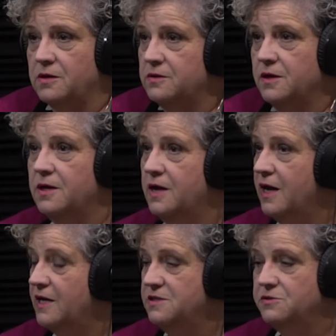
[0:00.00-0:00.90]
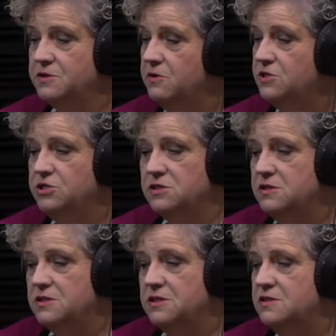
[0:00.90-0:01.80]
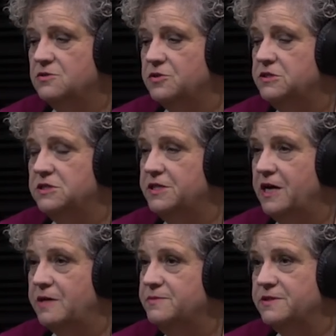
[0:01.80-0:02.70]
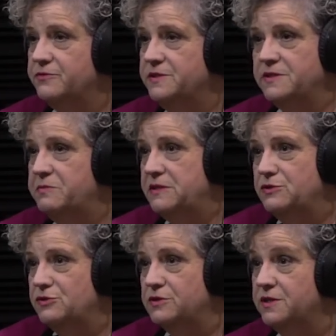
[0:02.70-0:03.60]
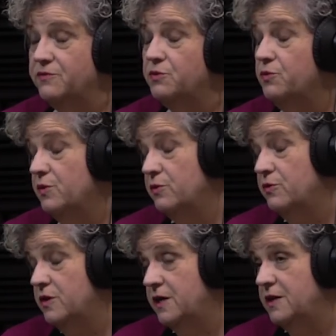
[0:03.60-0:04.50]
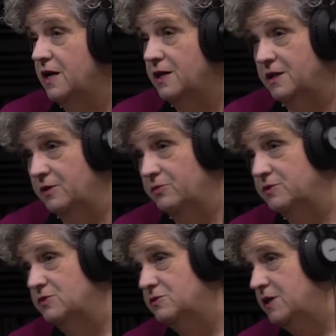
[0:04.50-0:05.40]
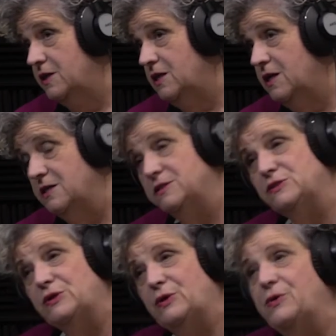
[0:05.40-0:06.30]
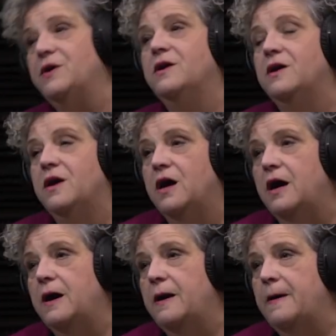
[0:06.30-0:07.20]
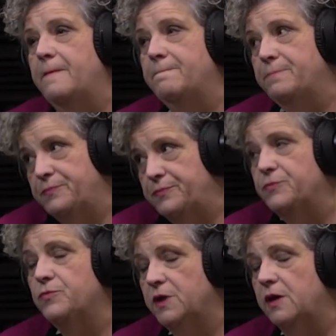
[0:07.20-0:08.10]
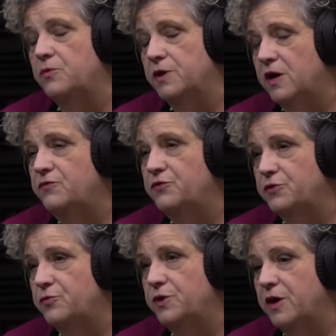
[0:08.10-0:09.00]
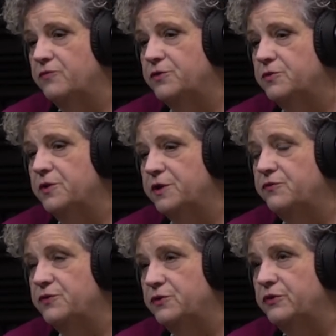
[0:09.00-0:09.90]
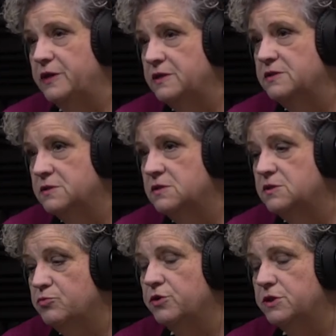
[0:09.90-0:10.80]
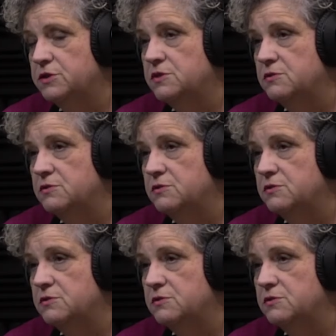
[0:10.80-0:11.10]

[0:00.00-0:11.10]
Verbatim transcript: answering questions. Answering questions, and he's loyal. He comes every semester. And even when we were online, he would do it online. So, uh, yeah, we offer we offer quite a few things to support our